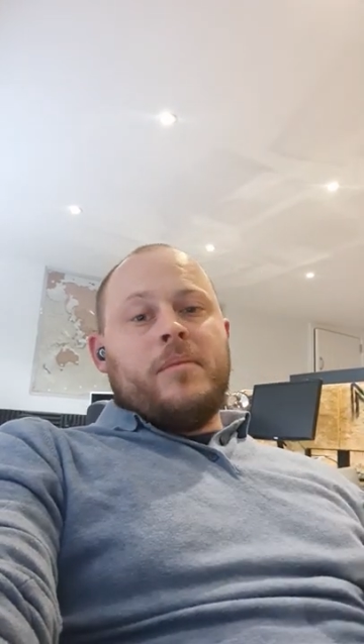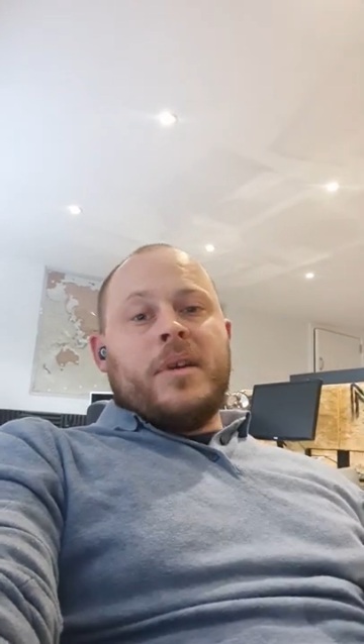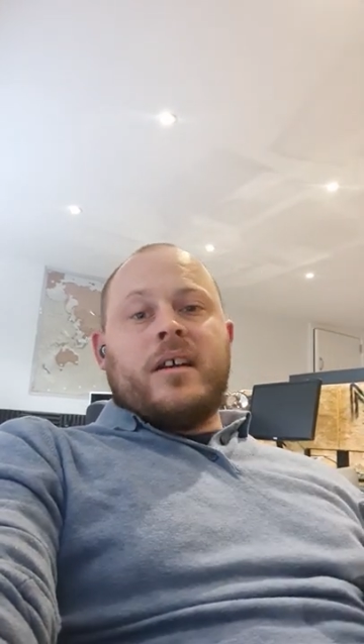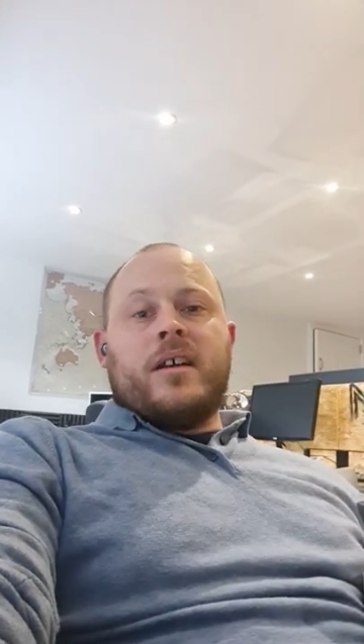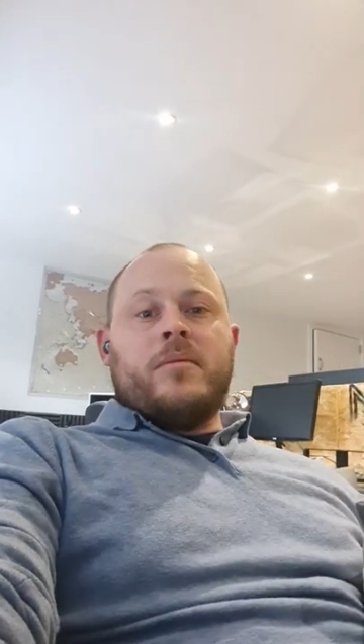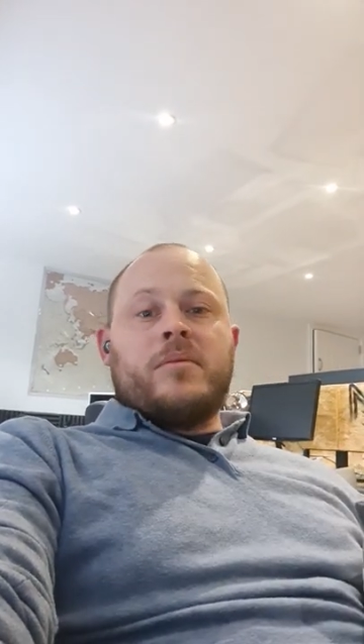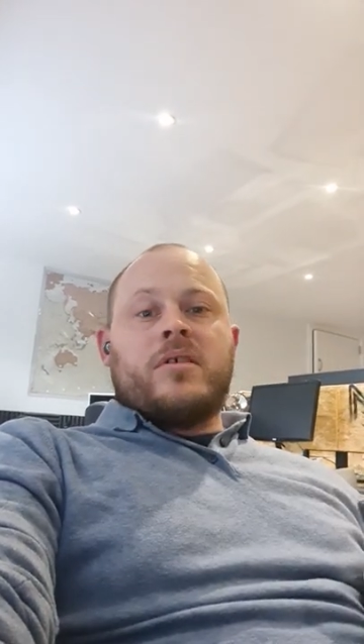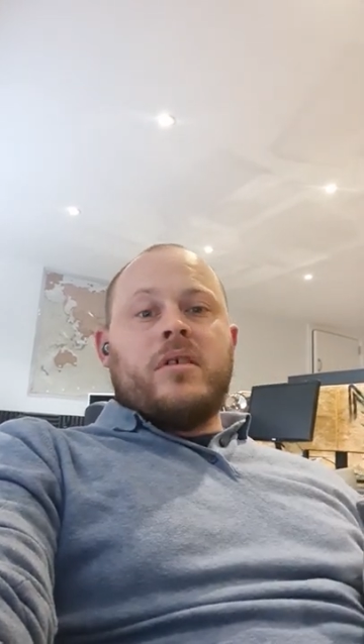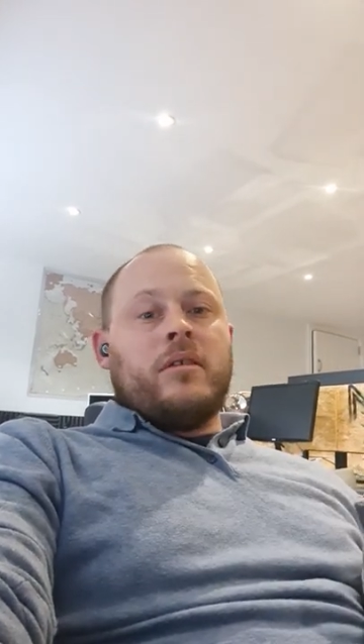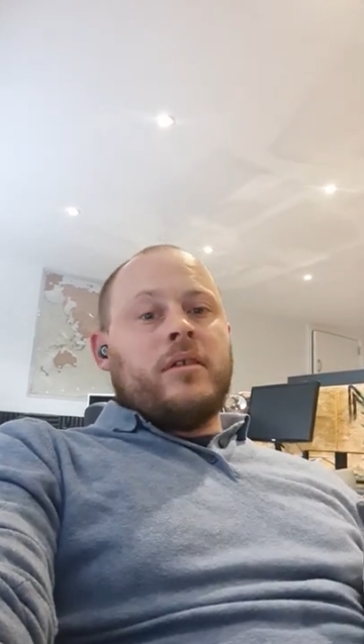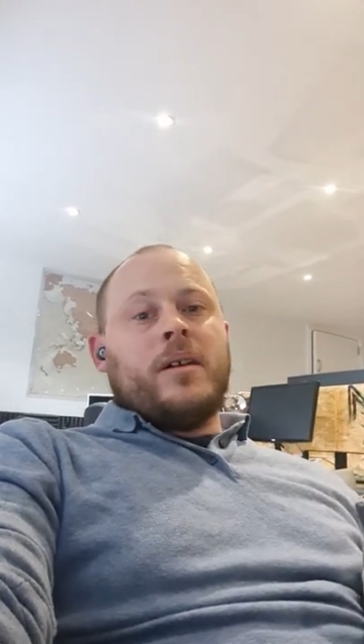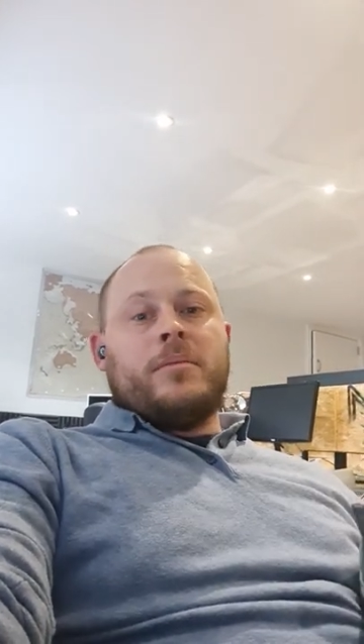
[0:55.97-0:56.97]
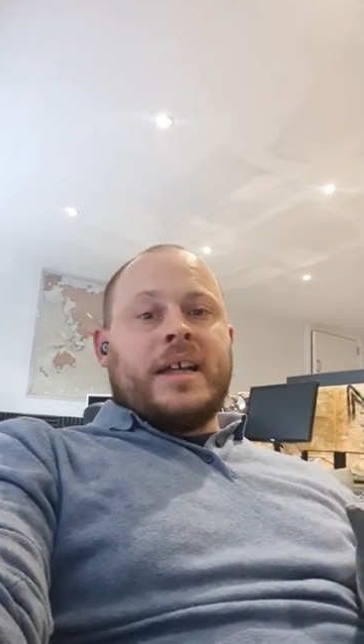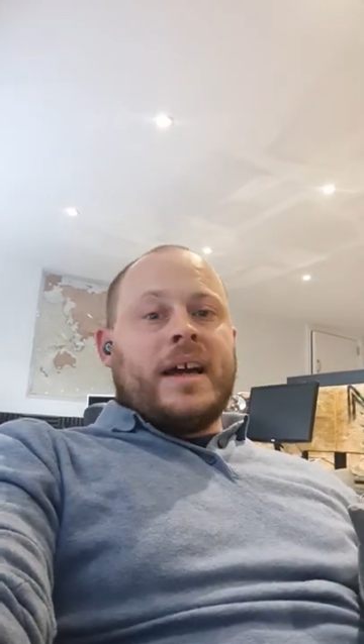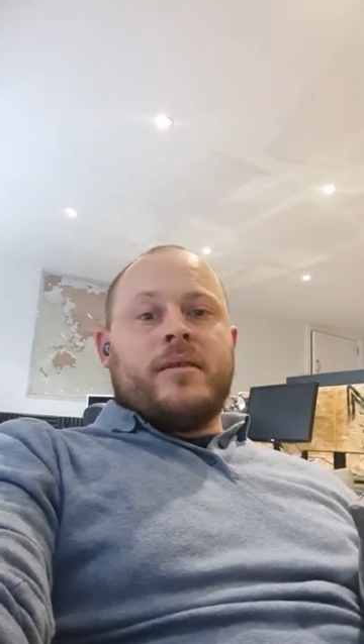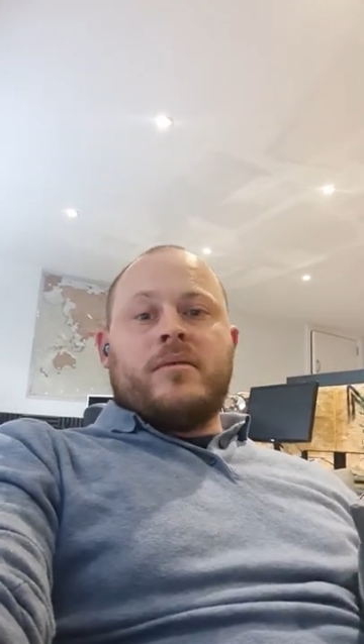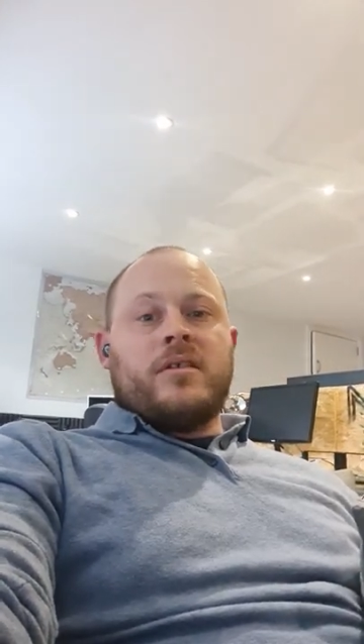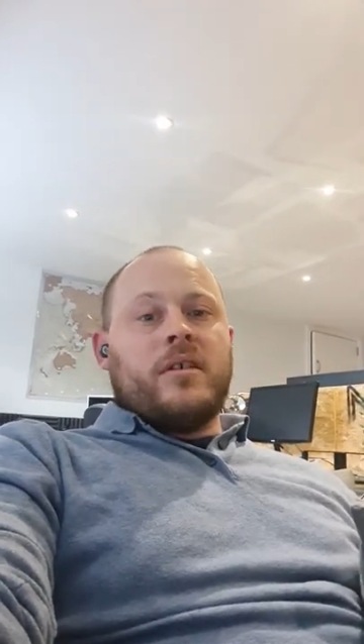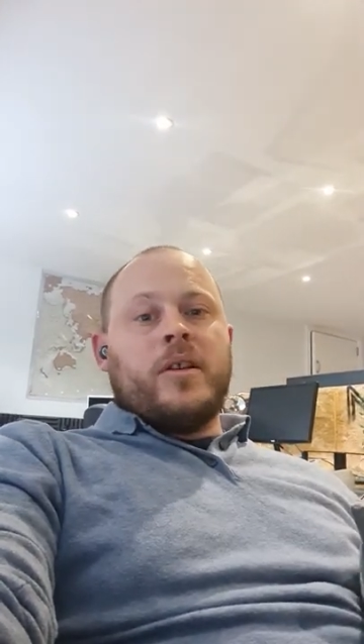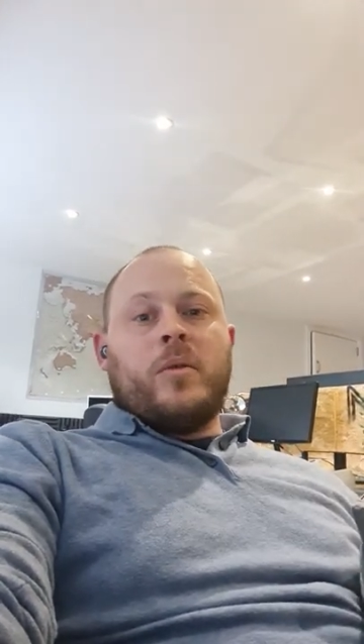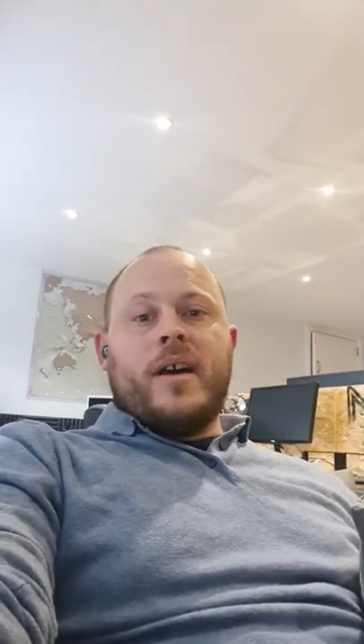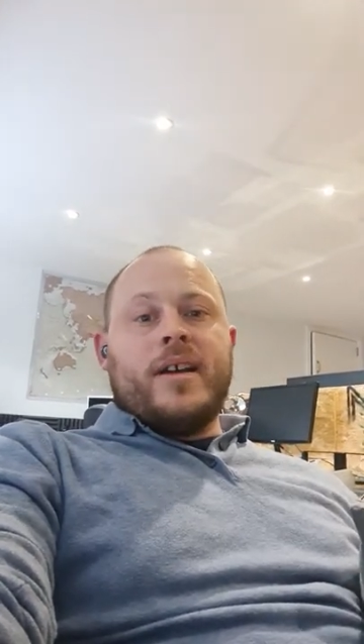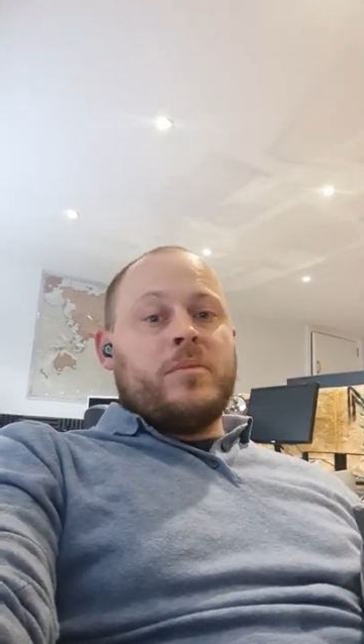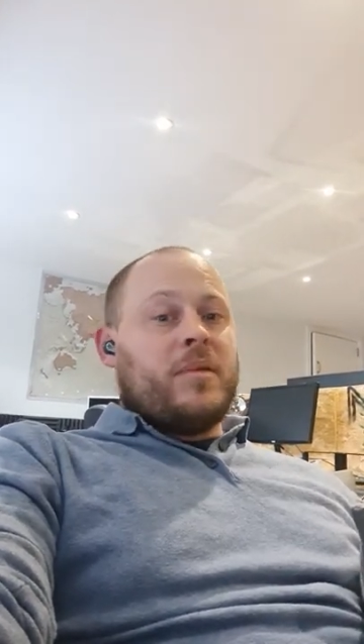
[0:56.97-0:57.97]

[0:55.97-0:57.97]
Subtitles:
income's gone up, down, sideways,